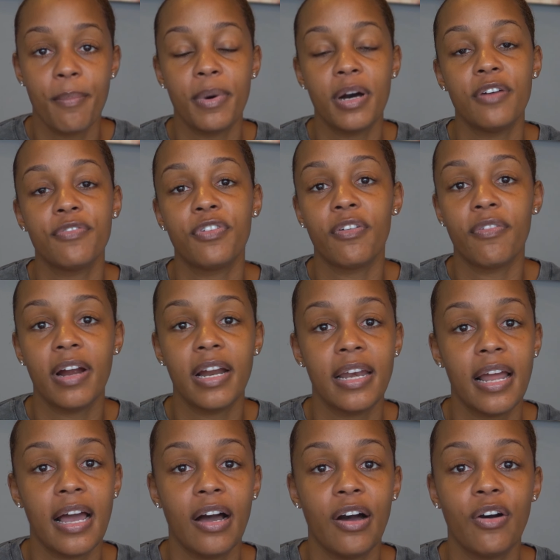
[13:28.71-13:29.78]
But for right
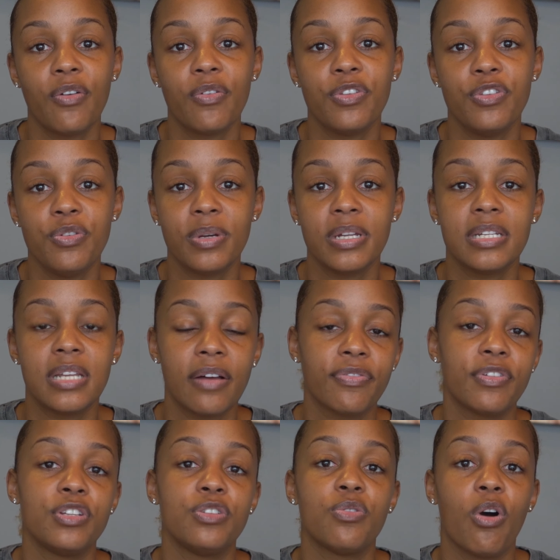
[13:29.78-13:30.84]
now, you can
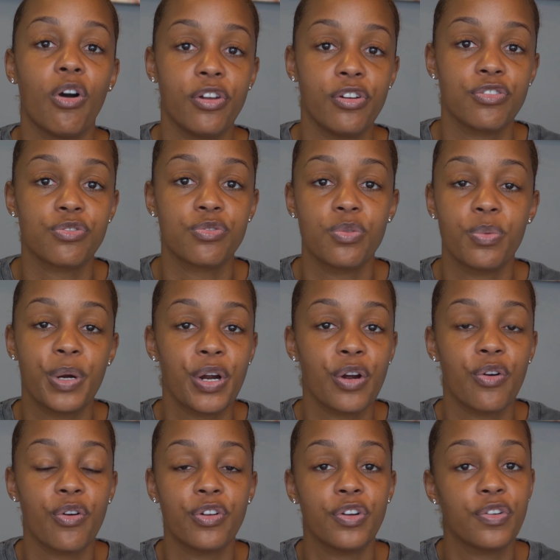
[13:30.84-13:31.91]
definitely do all your
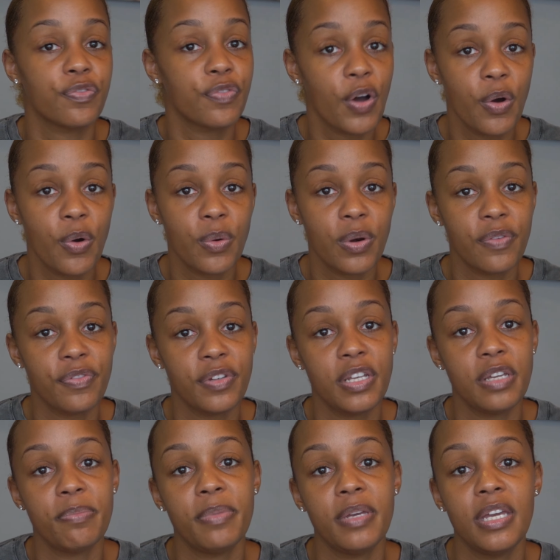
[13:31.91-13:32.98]
schoolwork on your phone if
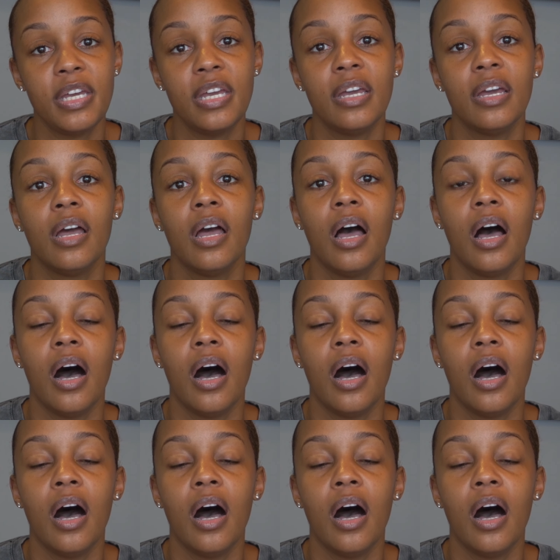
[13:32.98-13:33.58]
need be.